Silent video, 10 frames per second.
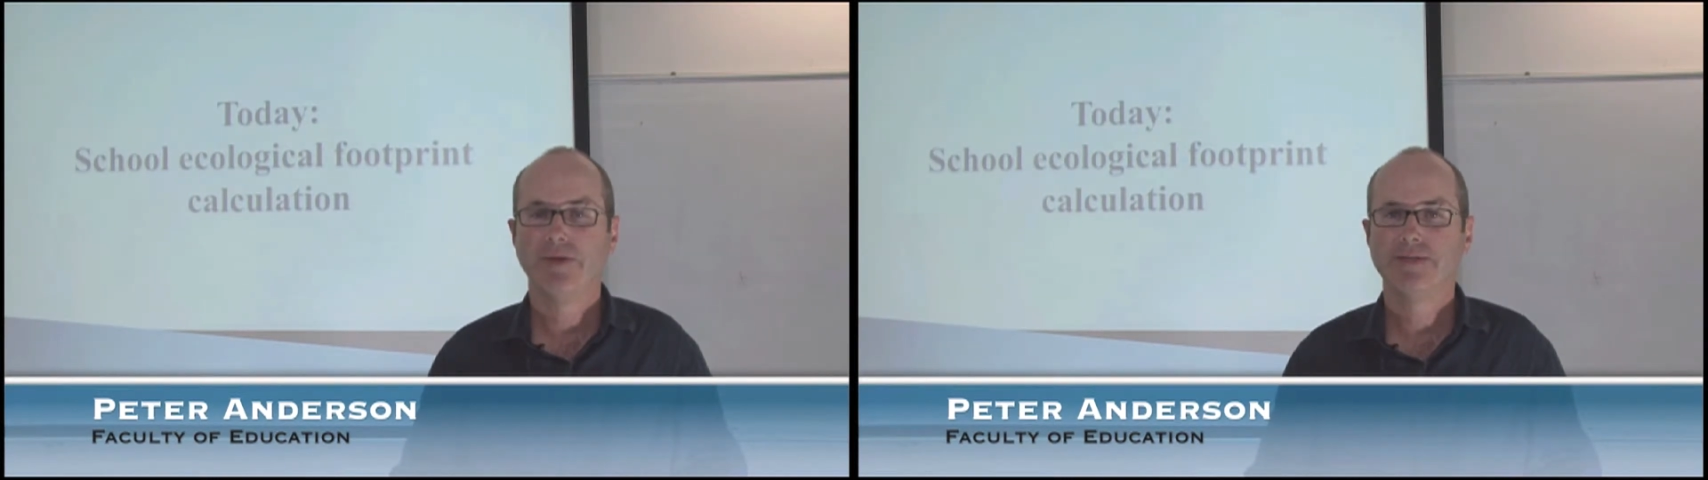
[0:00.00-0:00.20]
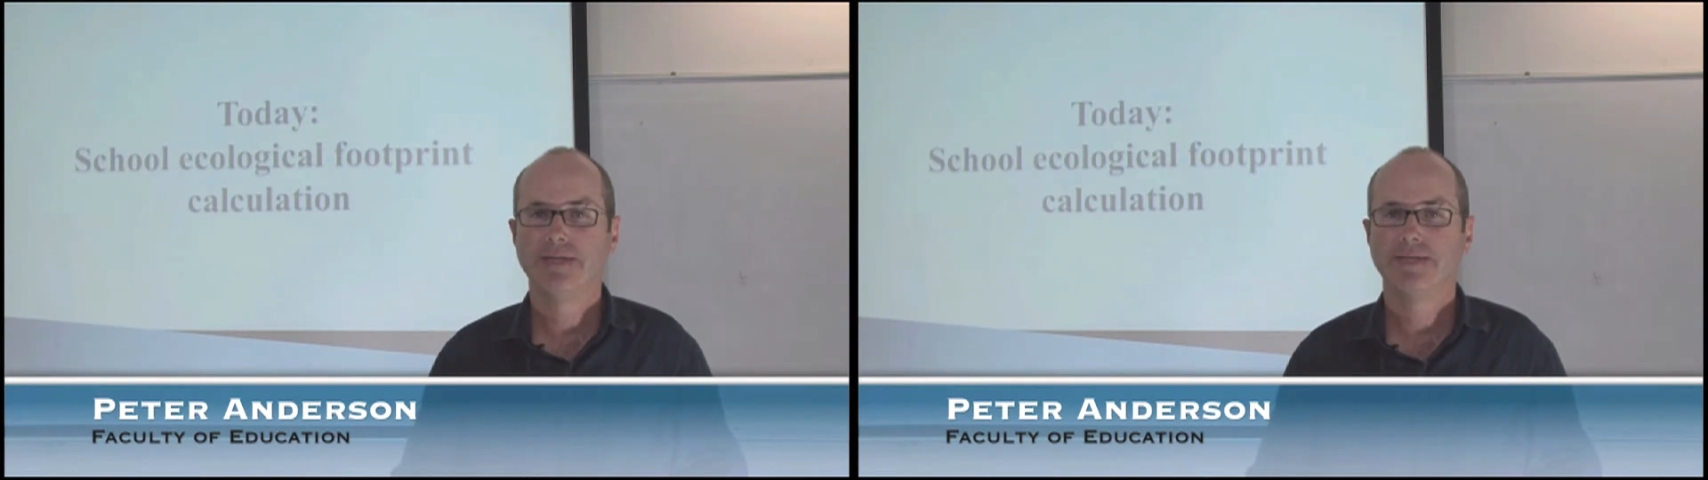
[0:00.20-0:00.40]

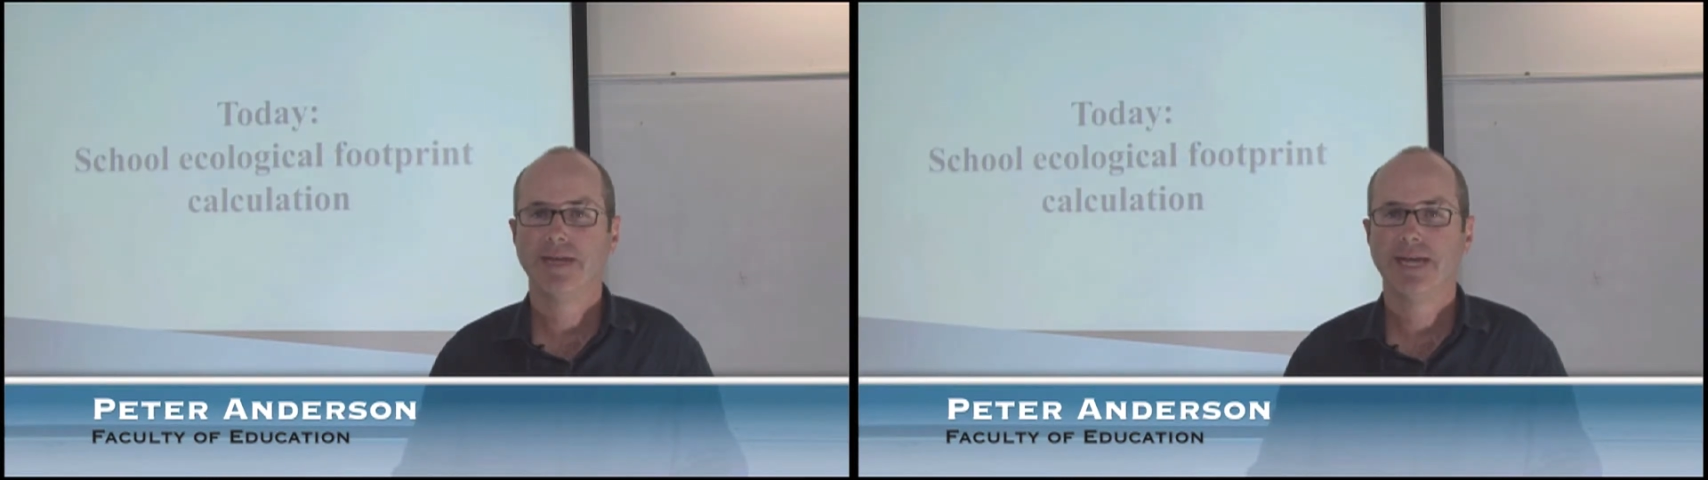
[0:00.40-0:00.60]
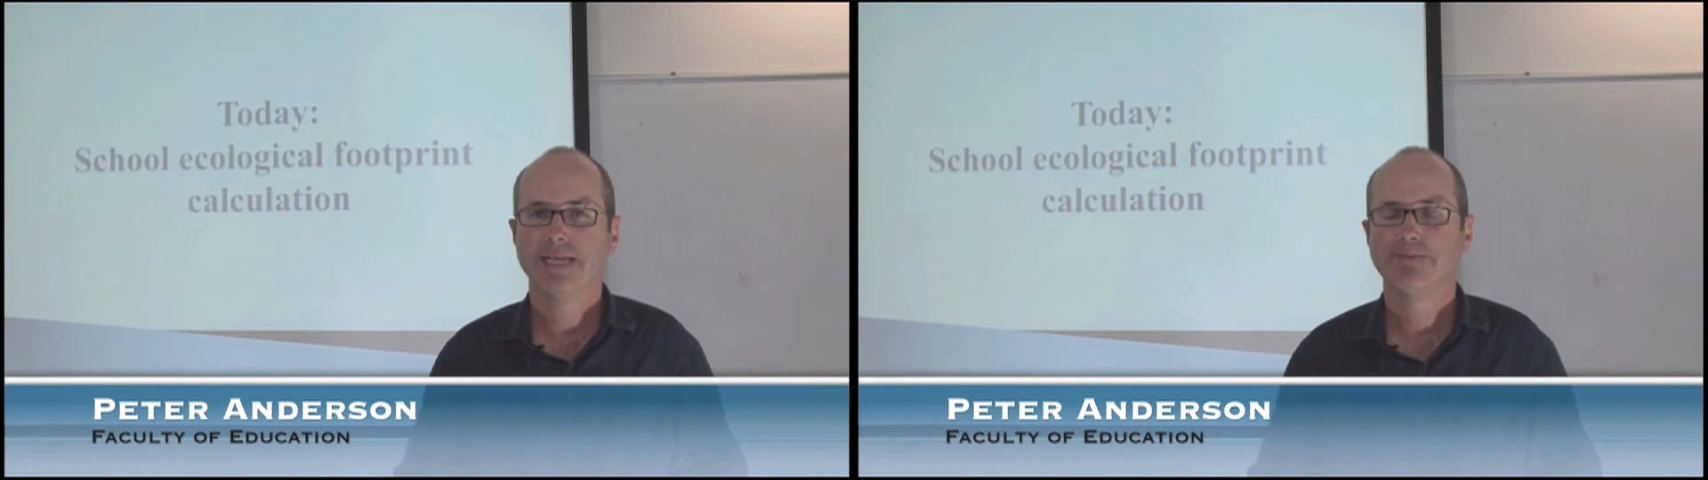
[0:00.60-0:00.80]
you since I
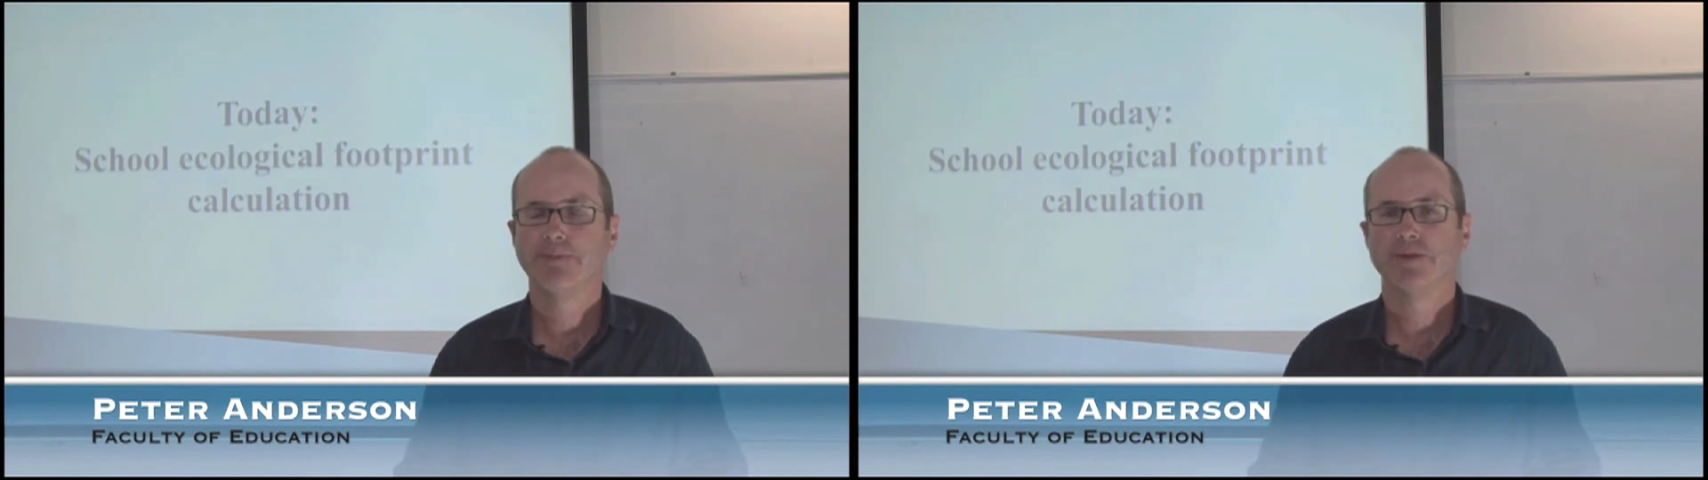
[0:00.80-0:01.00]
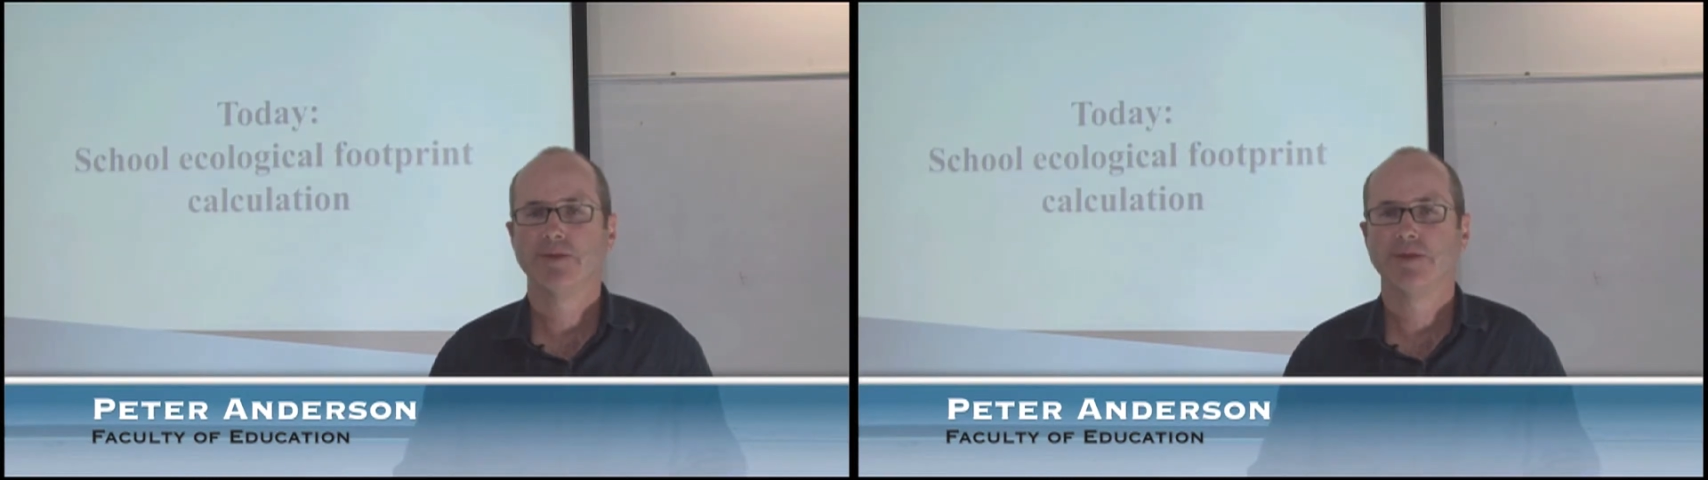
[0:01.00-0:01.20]
last
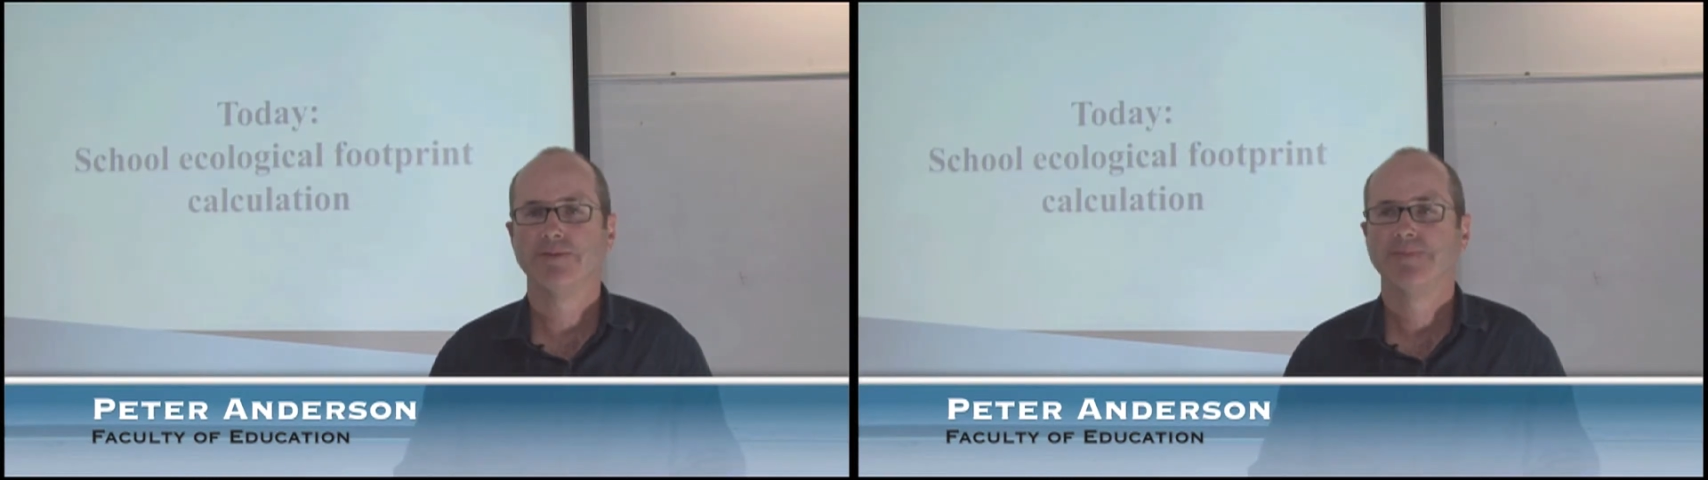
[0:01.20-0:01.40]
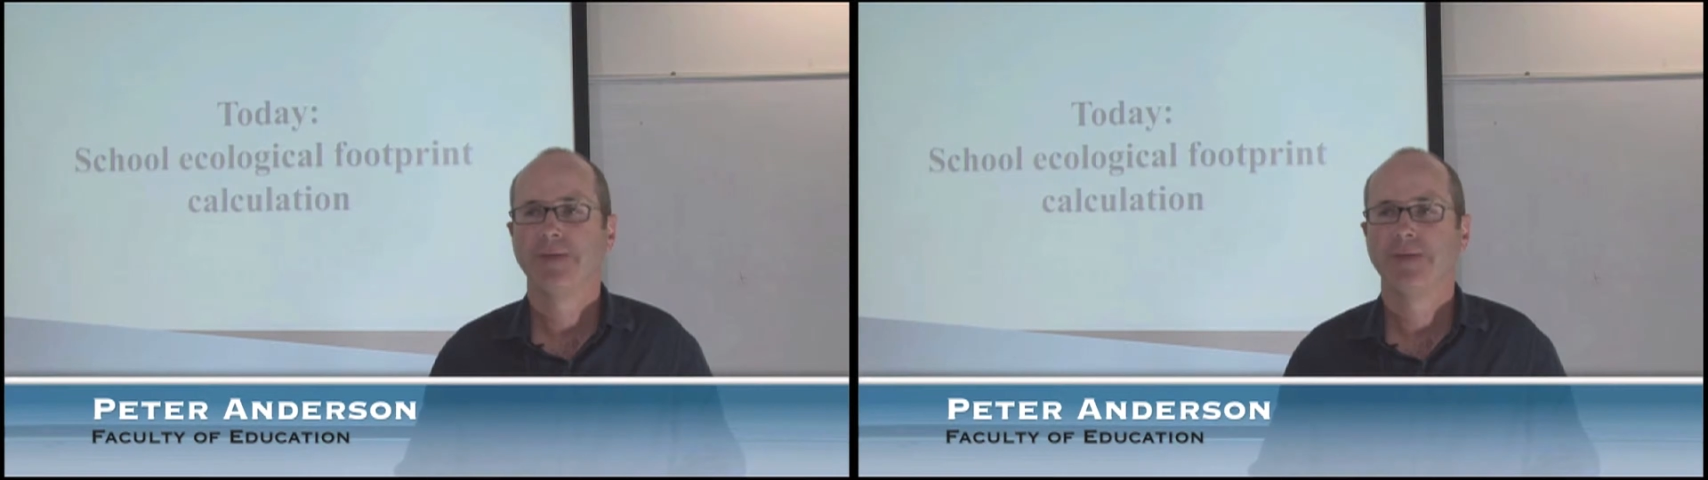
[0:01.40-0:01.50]
spoke to you.